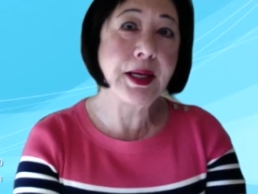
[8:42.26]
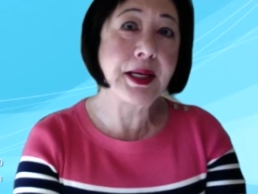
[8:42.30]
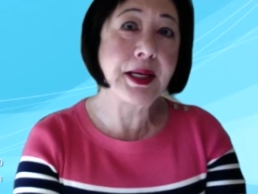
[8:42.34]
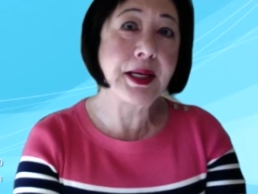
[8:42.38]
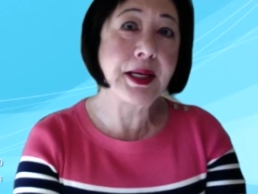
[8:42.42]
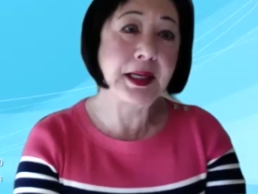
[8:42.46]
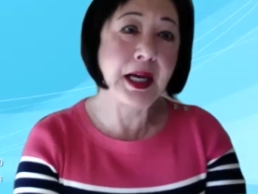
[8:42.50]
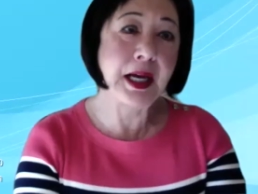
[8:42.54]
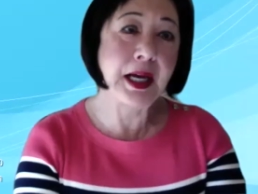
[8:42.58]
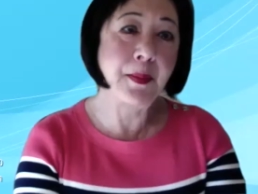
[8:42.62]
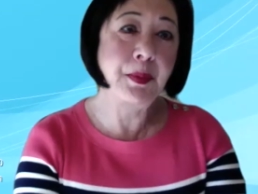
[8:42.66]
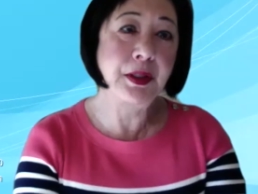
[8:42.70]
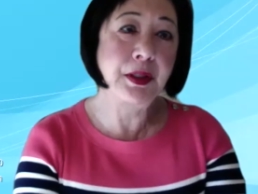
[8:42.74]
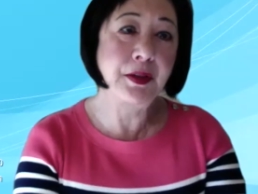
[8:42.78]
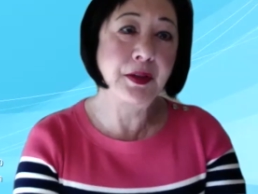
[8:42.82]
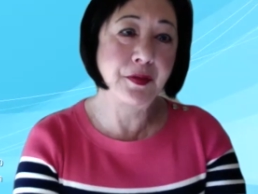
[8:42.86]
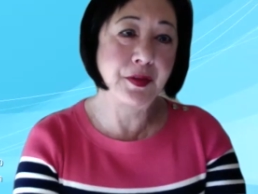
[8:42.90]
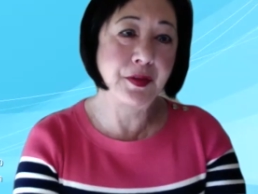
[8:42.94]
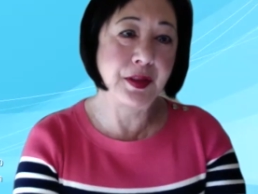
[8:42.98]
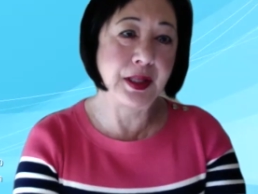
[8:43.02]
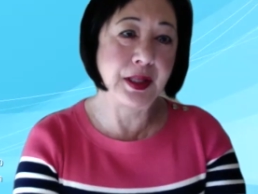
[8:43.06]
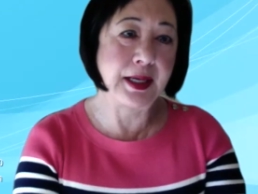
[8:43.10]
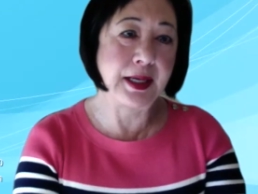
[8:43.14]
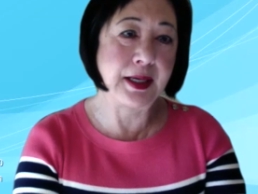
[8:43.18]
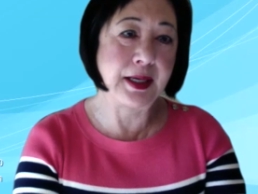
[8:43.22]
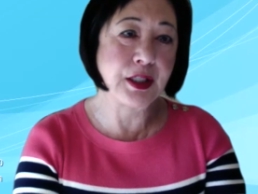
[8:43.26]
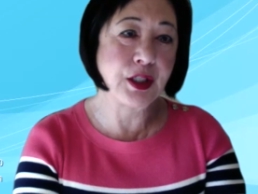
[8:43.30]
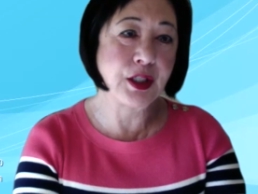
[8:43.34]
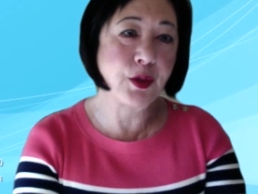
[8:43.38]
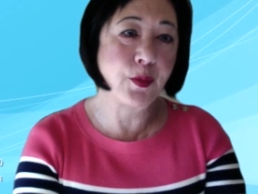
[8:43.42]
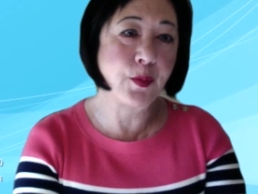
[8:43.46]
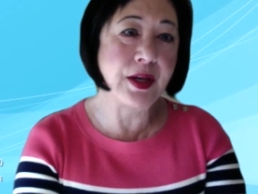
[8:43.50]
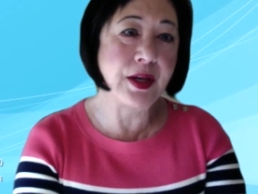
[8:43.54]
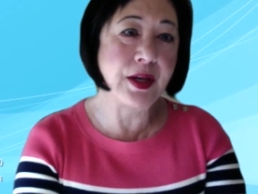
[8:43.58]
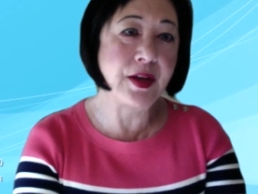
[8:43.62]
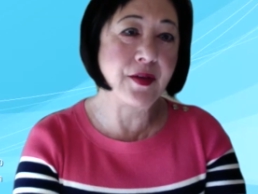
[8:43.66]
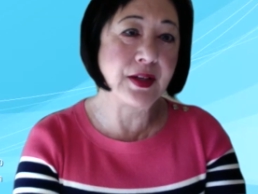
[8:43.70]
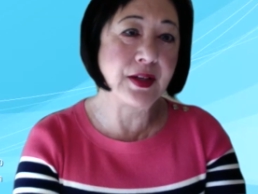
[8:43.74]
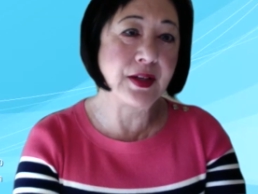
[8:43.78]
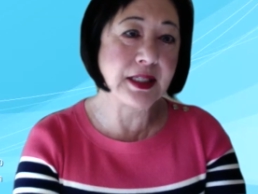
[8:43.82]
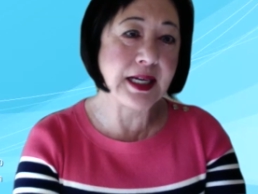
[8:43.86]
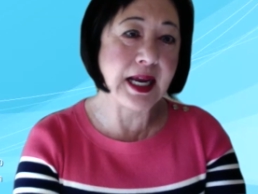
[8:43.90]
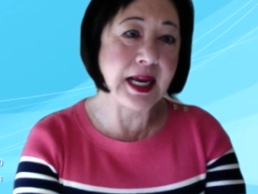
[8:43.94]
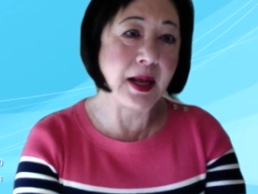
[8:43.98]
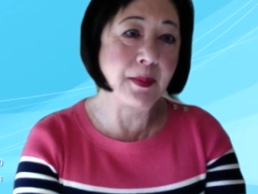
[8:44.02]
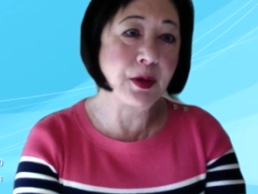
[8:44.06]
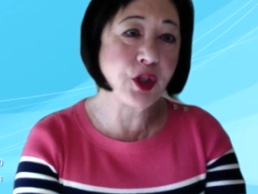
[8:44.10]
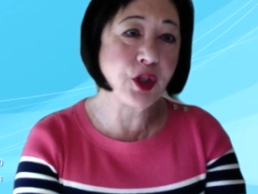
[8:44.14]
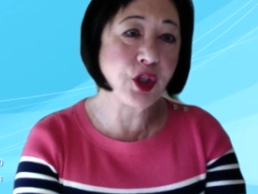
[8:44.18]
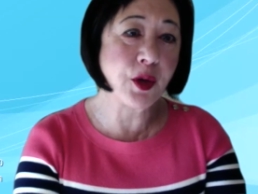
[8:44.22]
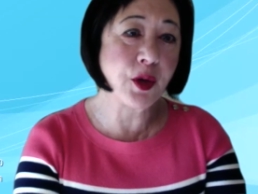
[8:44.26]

a couple of things. We've established a